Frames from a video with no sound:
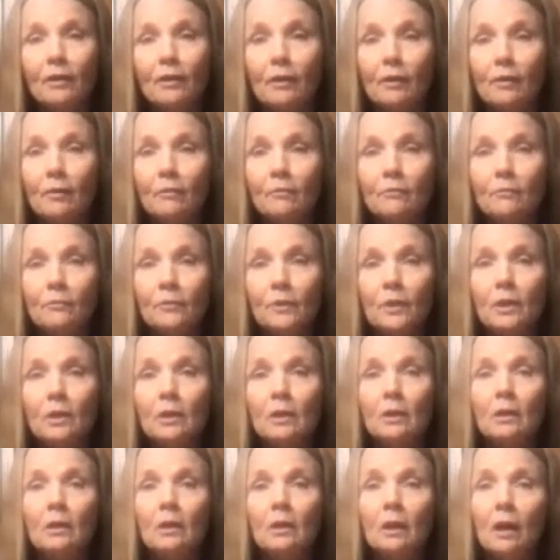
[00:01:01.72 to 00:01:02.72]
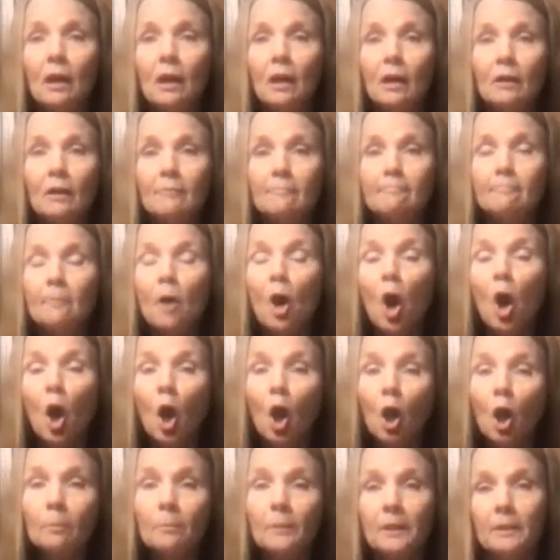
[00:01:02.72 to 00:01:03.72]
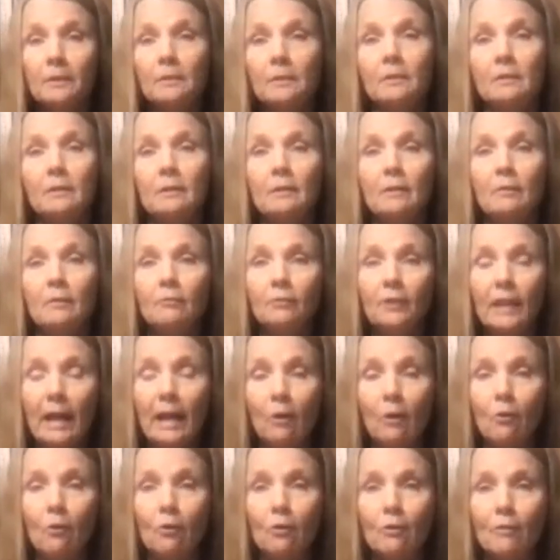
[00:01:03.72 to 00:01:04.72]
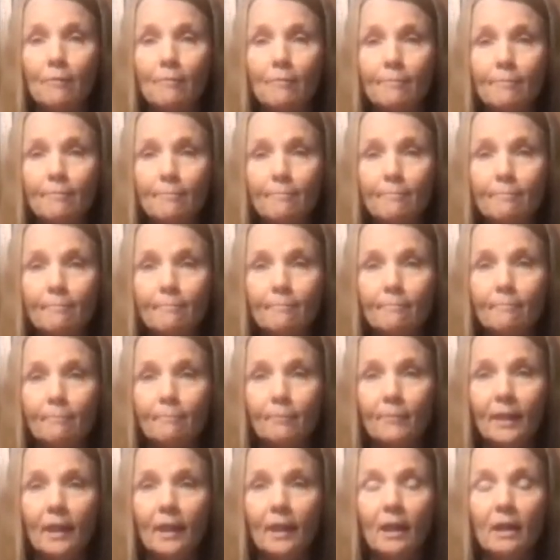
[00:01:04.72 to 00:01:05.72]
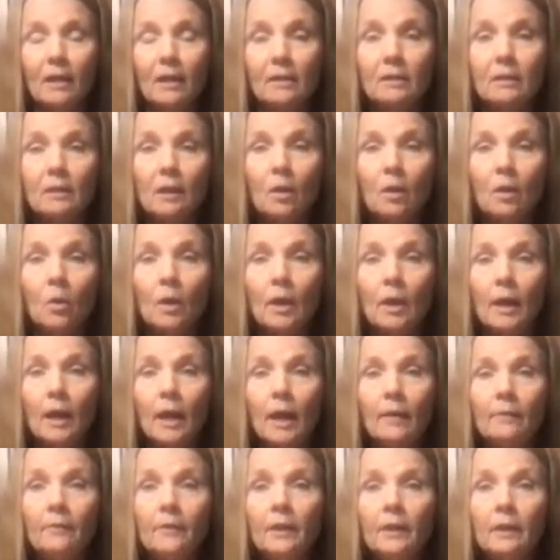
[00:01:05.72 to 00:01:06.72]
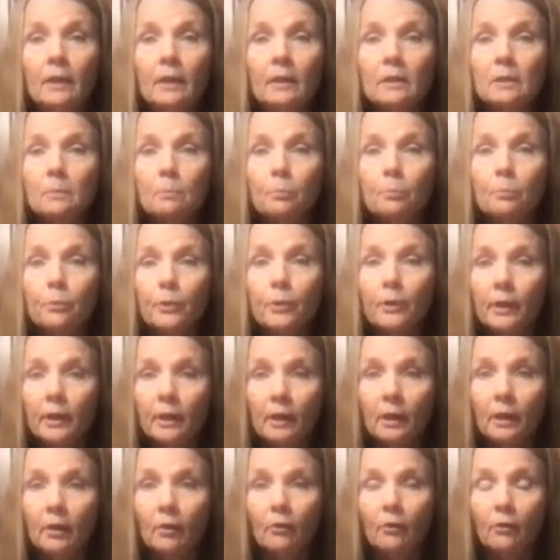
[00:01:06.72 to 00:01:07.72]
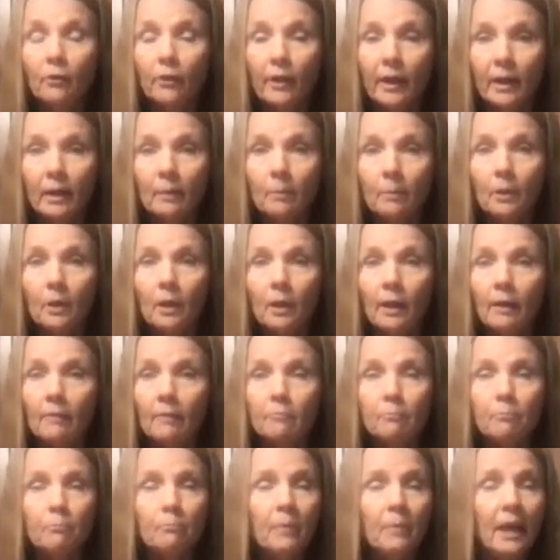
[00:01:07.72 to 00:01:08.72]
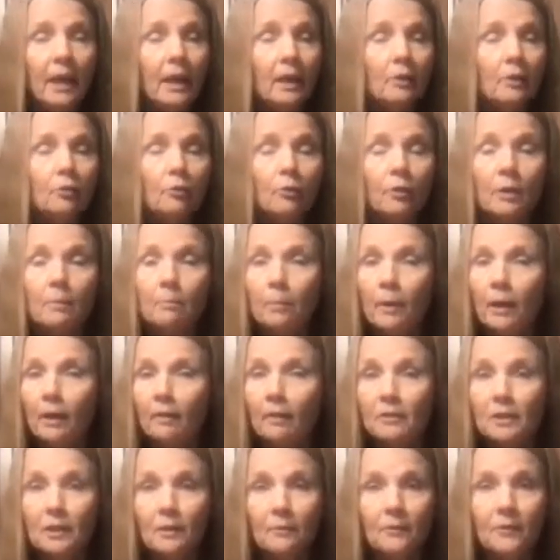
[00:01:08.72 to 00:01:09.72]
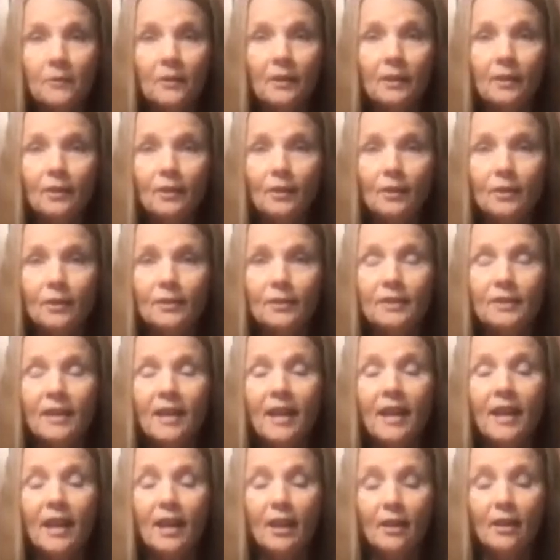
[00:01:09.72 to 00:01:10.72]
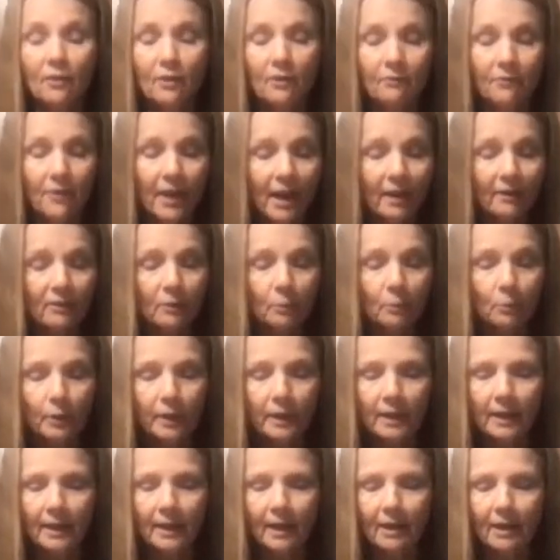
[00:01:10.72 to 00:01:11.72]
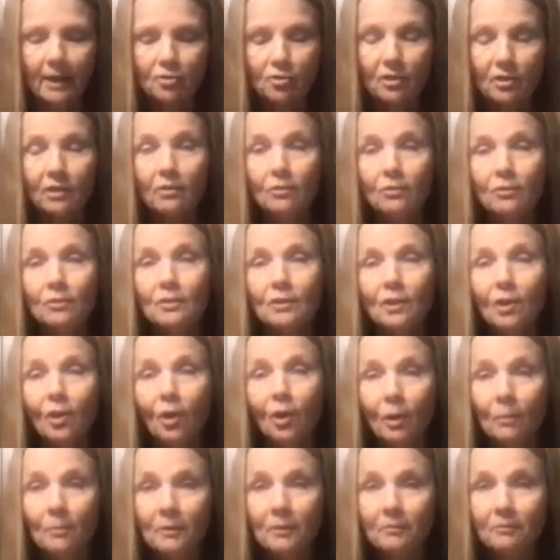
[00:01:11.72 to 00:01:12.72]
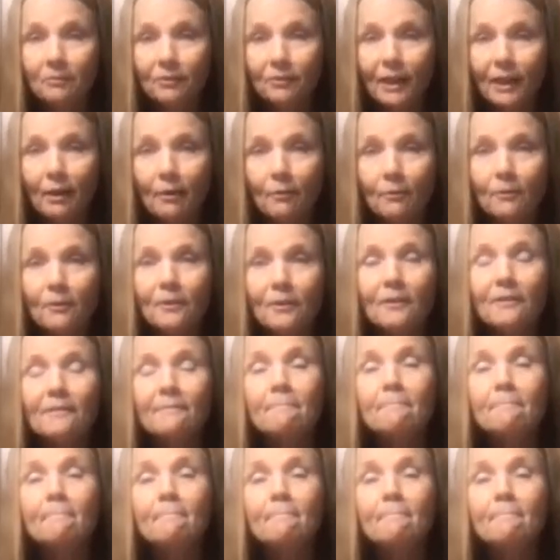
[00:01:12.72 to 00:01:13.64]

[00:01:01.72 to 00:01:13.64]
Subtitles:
of almond flour. So I think it's pretty incredible. I've made cream puffs over the years. The fact that we can actually use almond flour